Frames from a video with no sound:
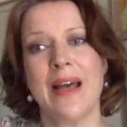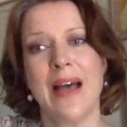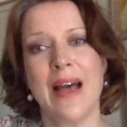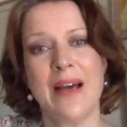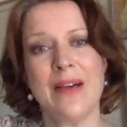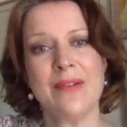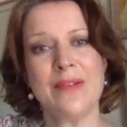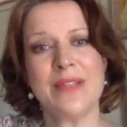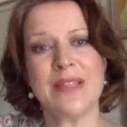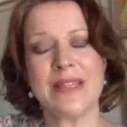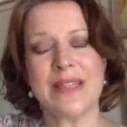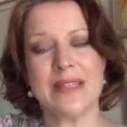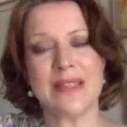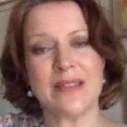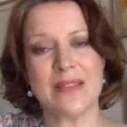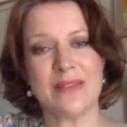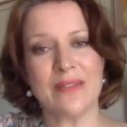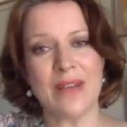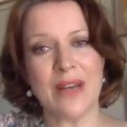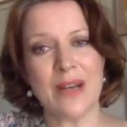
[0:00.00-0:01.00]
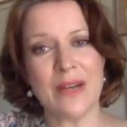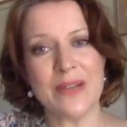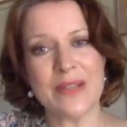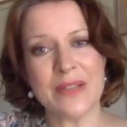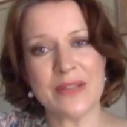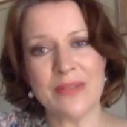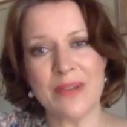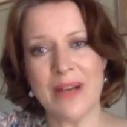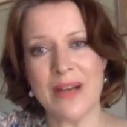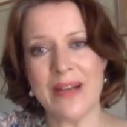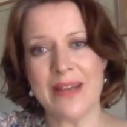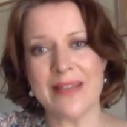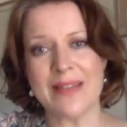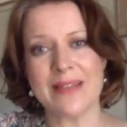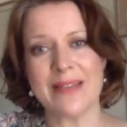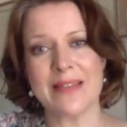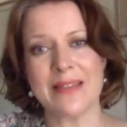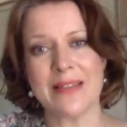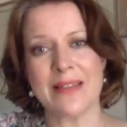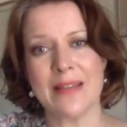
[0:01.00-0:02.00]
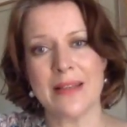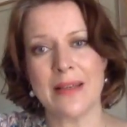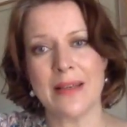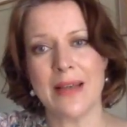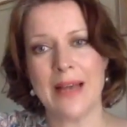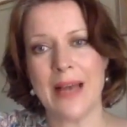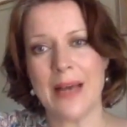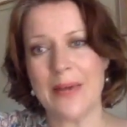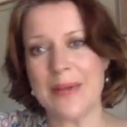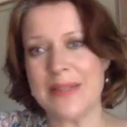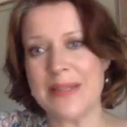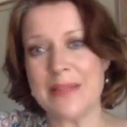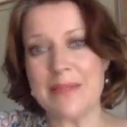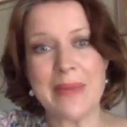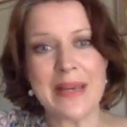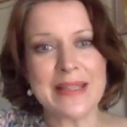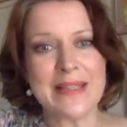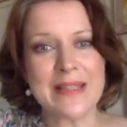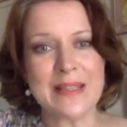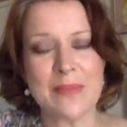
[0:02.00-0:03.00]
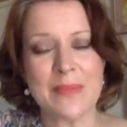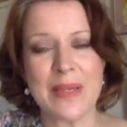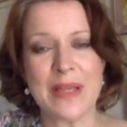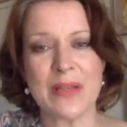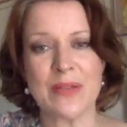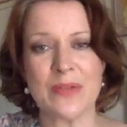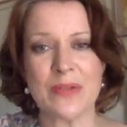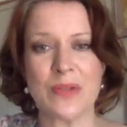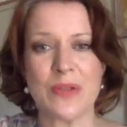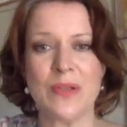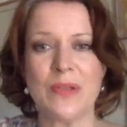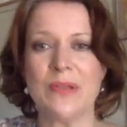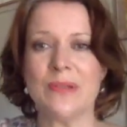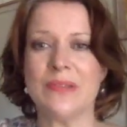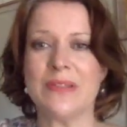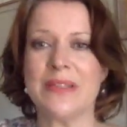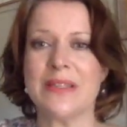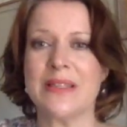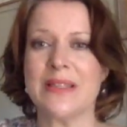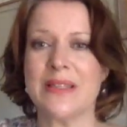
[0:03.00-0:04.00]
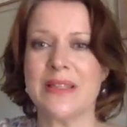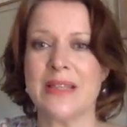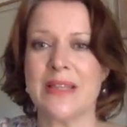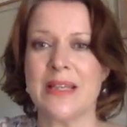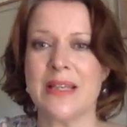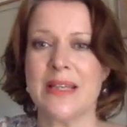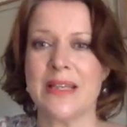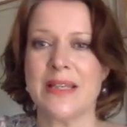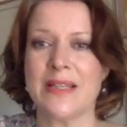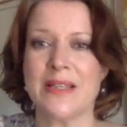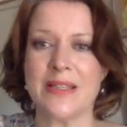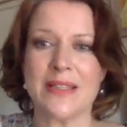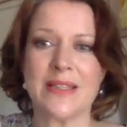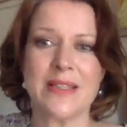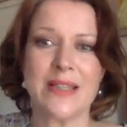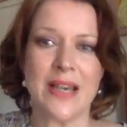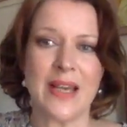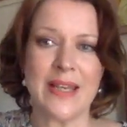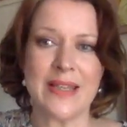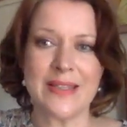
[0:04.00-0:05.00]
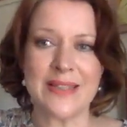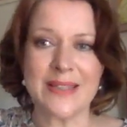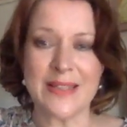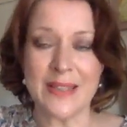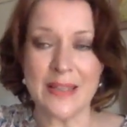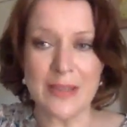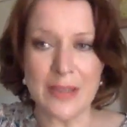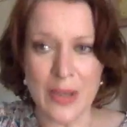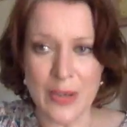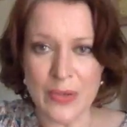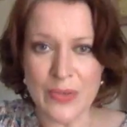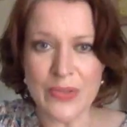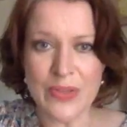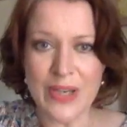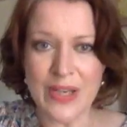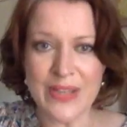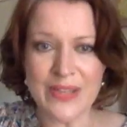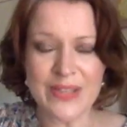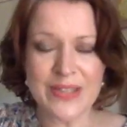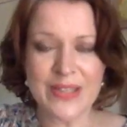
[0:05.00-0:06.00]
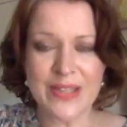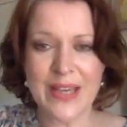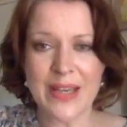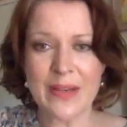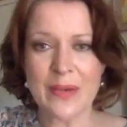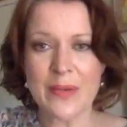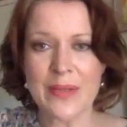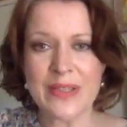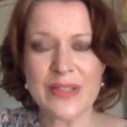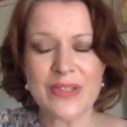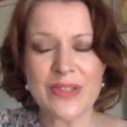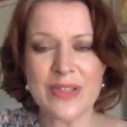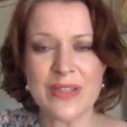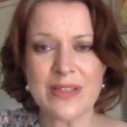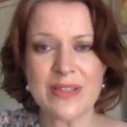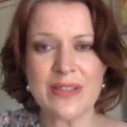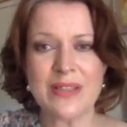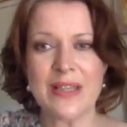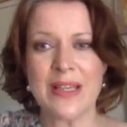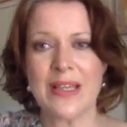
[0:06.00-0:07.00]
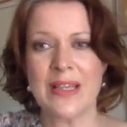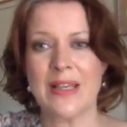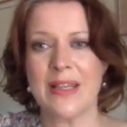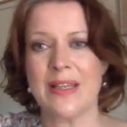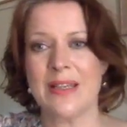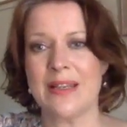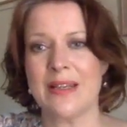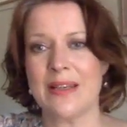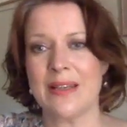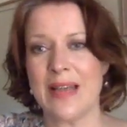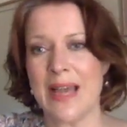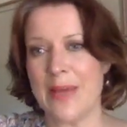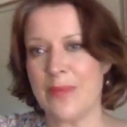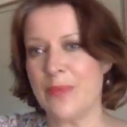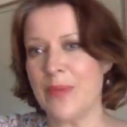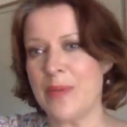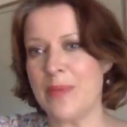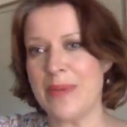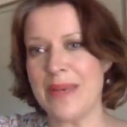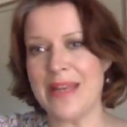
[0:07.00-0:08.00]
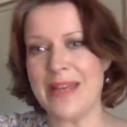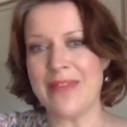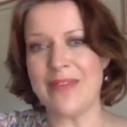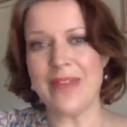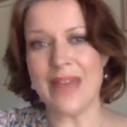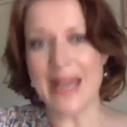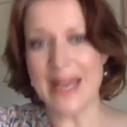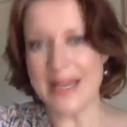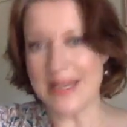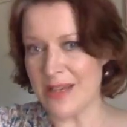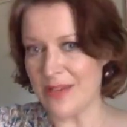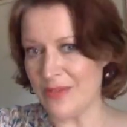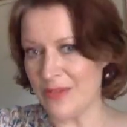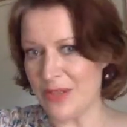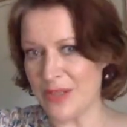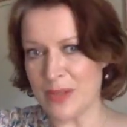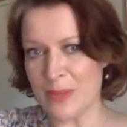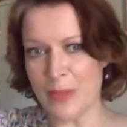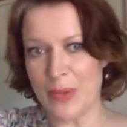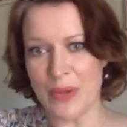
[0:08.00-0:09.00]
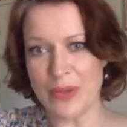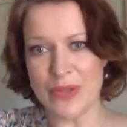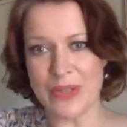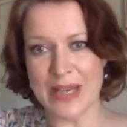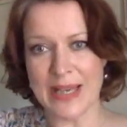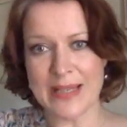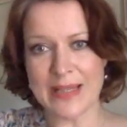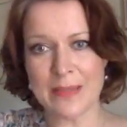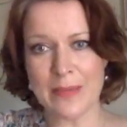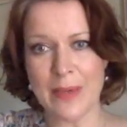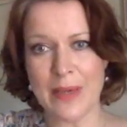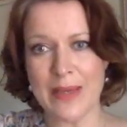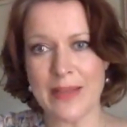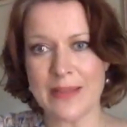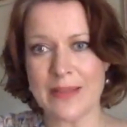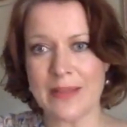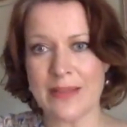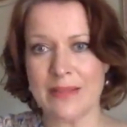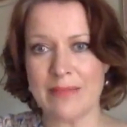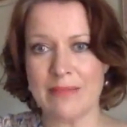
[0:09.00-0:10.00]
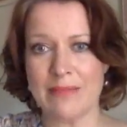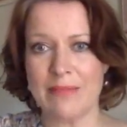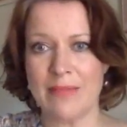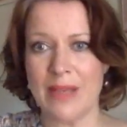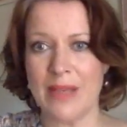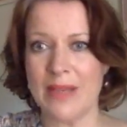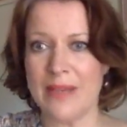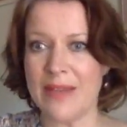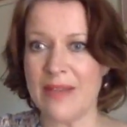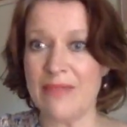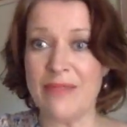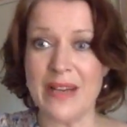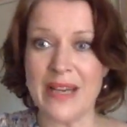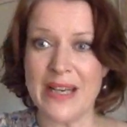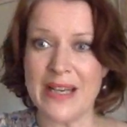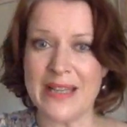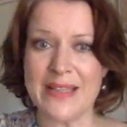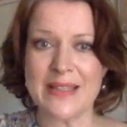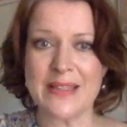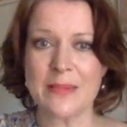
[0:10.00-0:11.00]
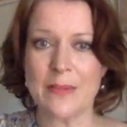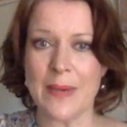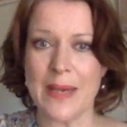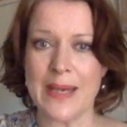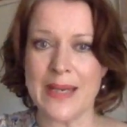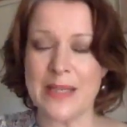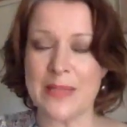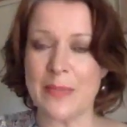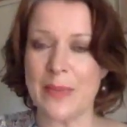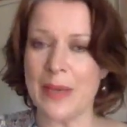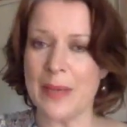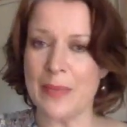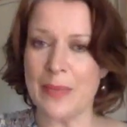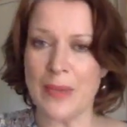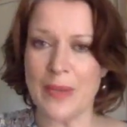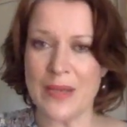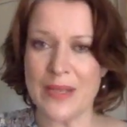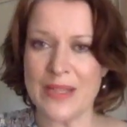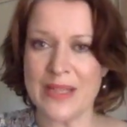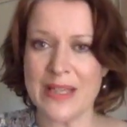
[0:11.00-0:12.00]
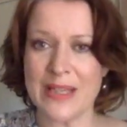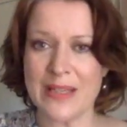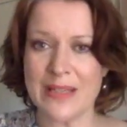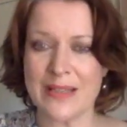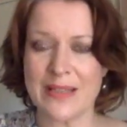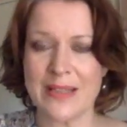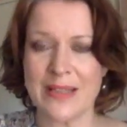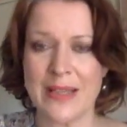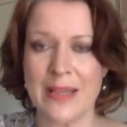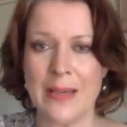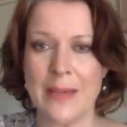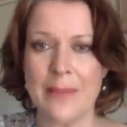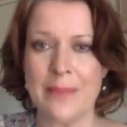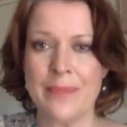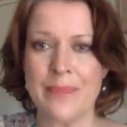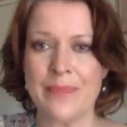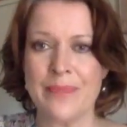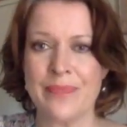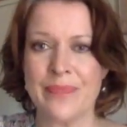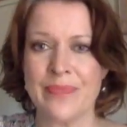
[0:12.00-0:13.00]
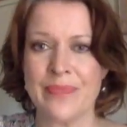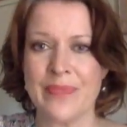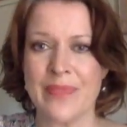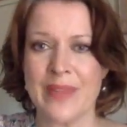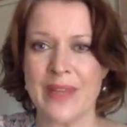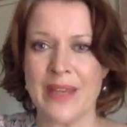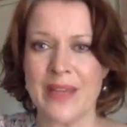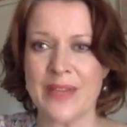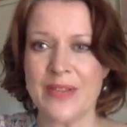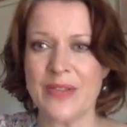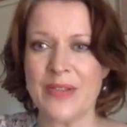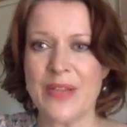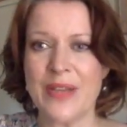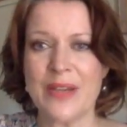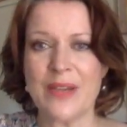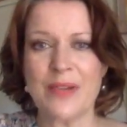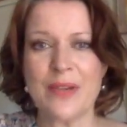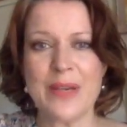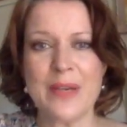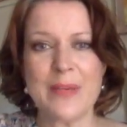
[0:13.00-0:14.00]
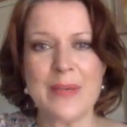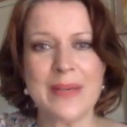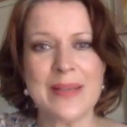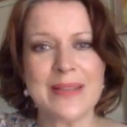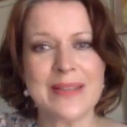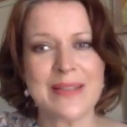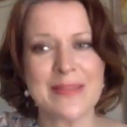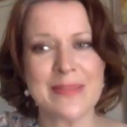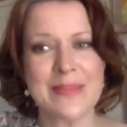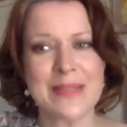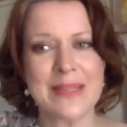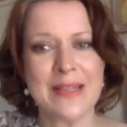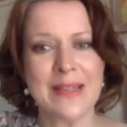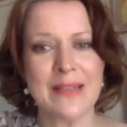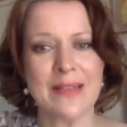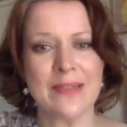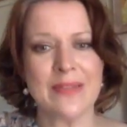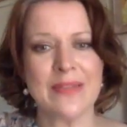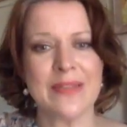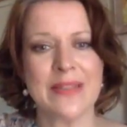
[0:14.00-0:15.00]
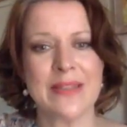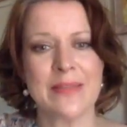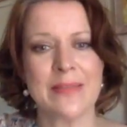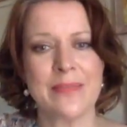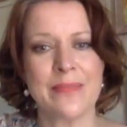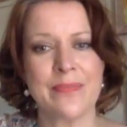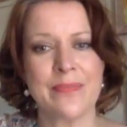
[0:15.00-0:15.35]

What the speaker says: How did the virus arise? How is it best to be controlled? Does science alone answer that question? Can we believe any of the supposed experts? Are they really swayed by politics? And do they agree amongst themselves?